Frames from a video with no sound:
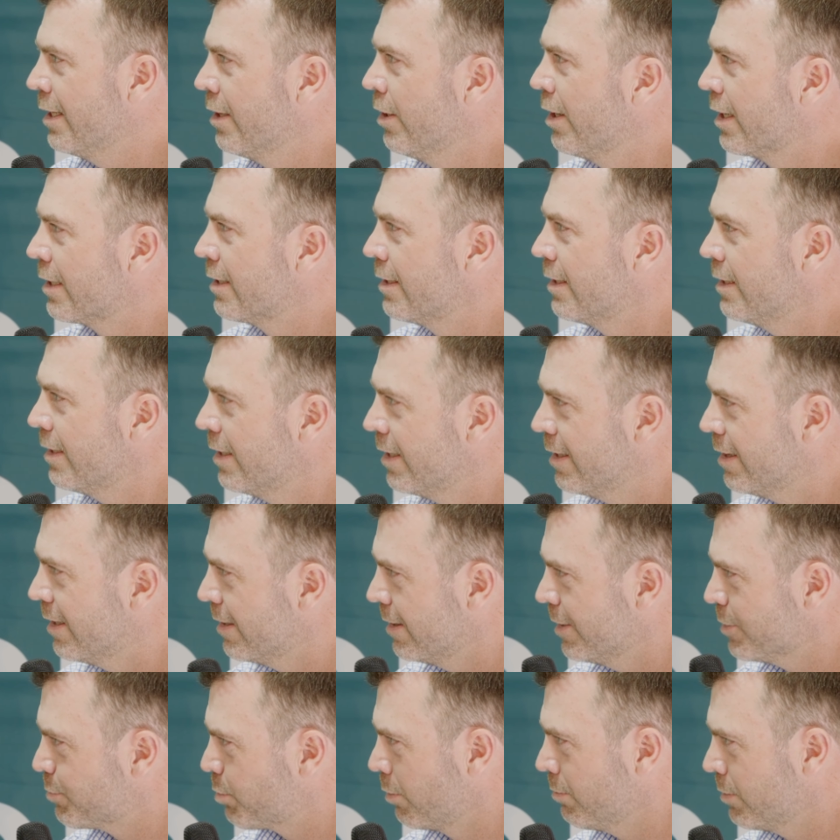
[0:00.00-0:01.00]
Like,
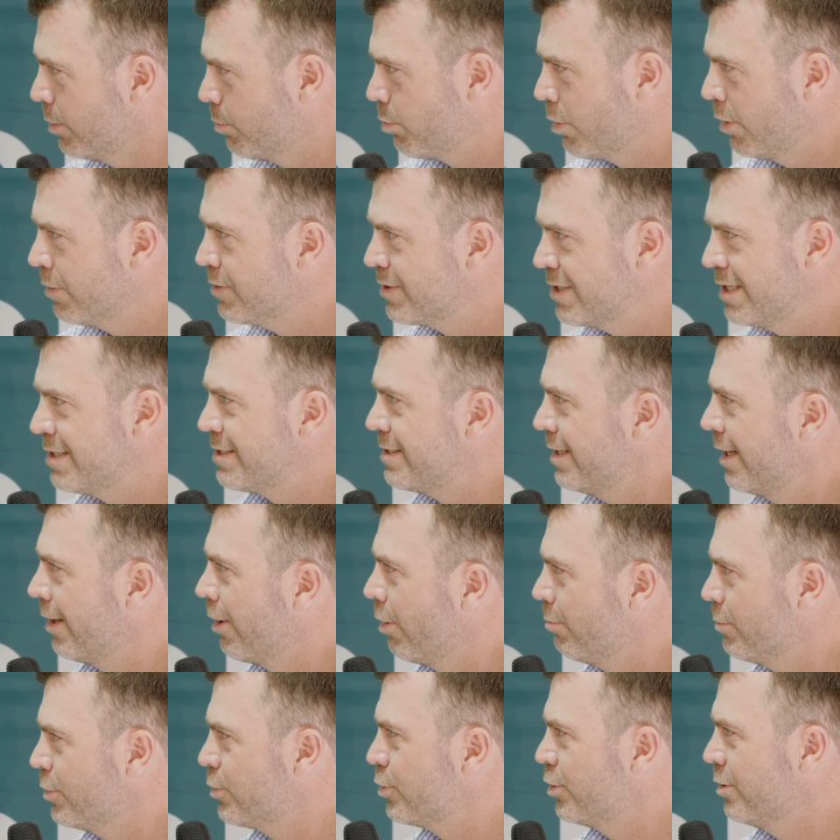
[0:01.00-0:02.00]
there's probably a process there,
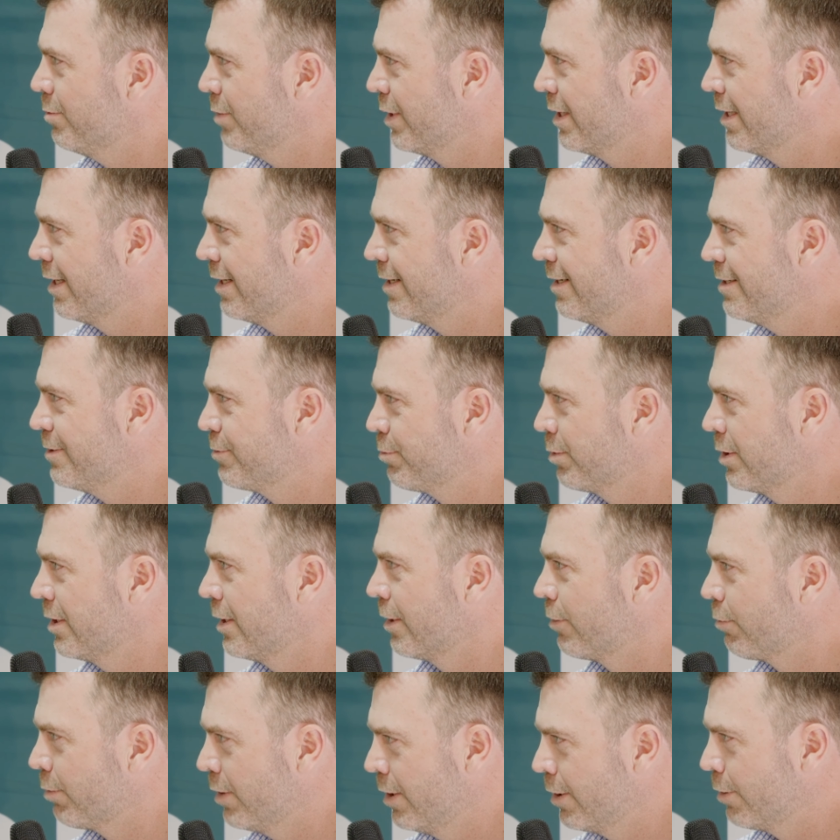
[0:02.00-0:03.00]
I'm assuming, that is really
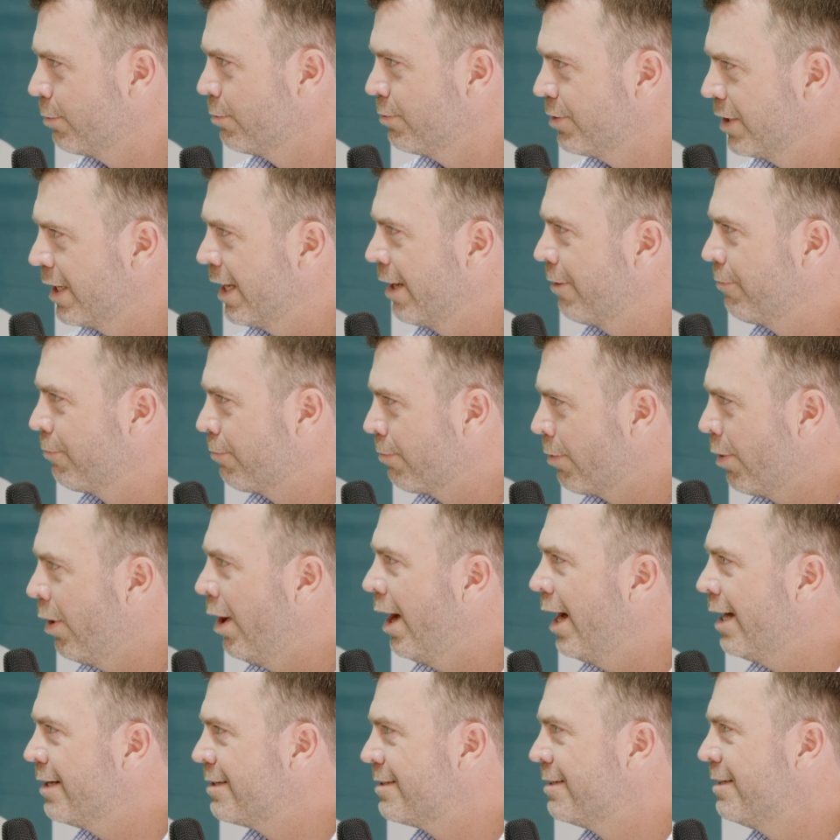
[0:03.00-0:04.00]
critical to get
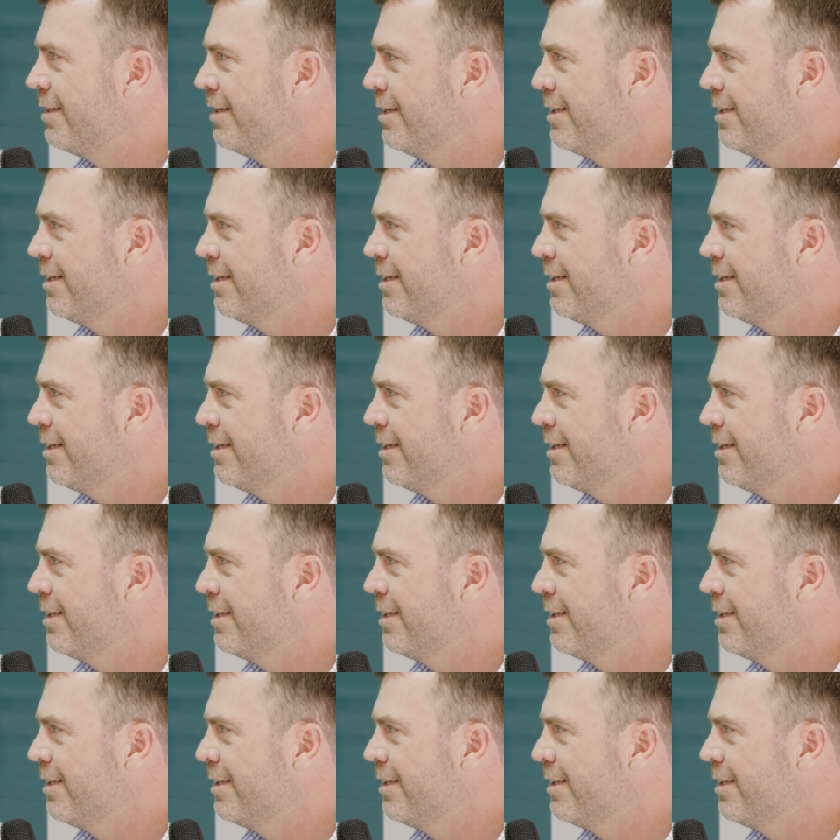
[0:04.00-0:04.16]
right,